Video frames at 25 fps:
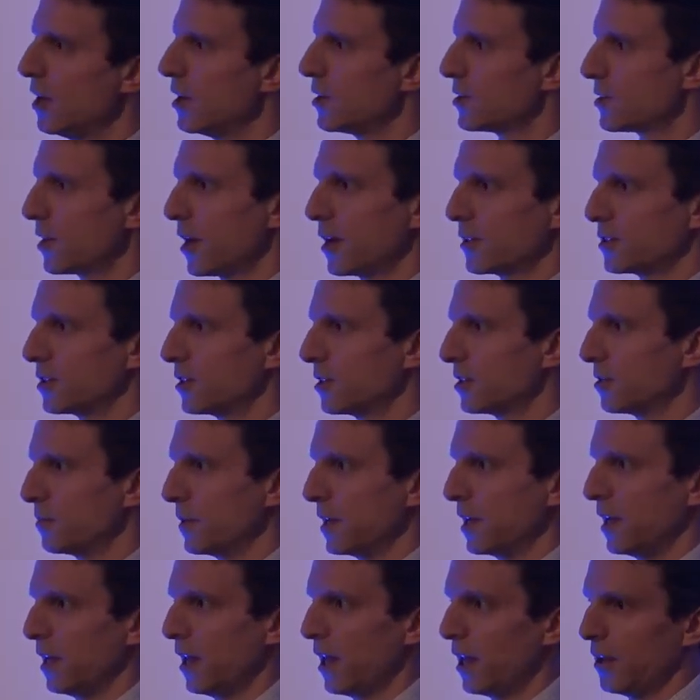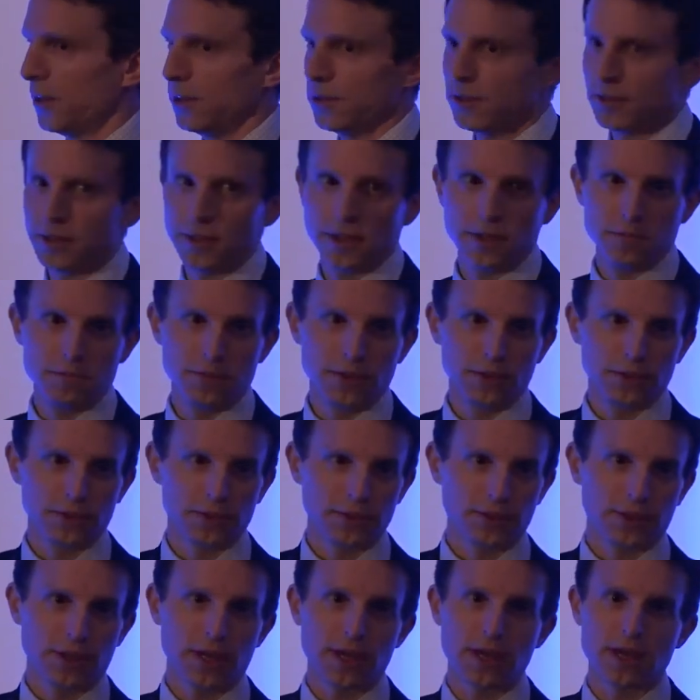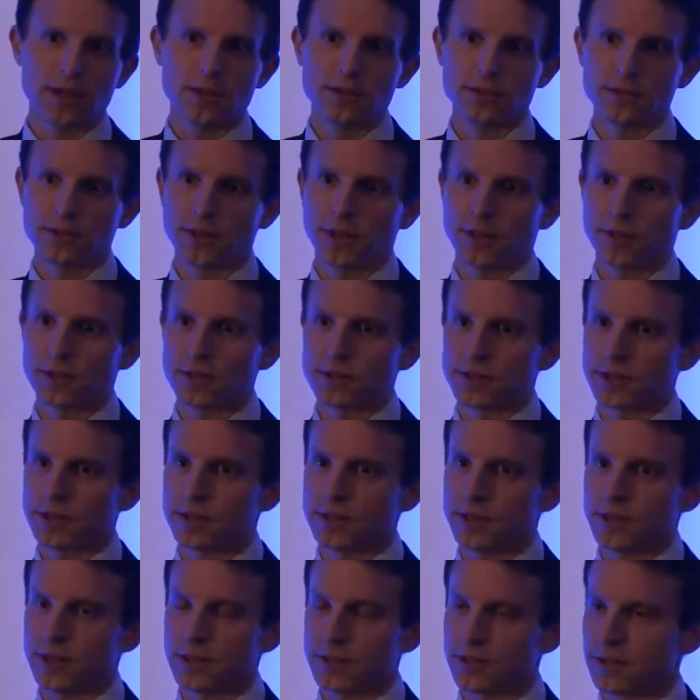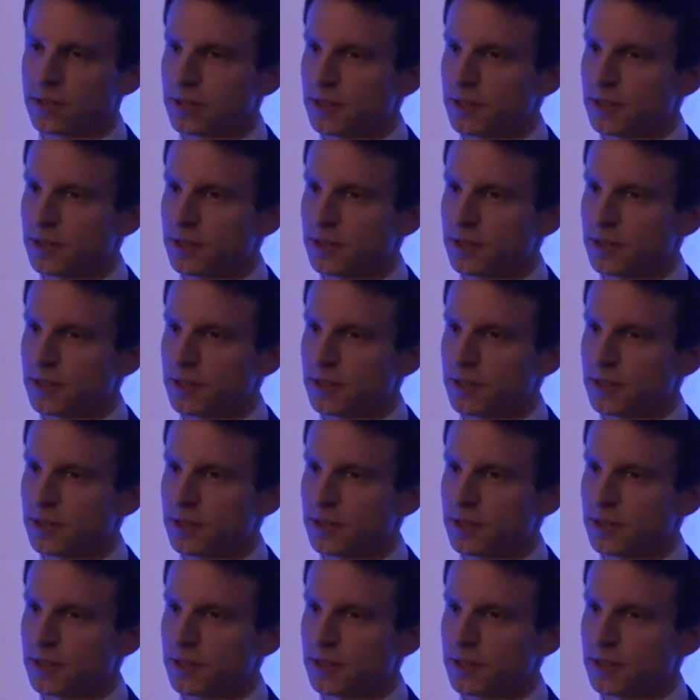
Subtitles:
starting to be in London, in Milton Keynes and other cities,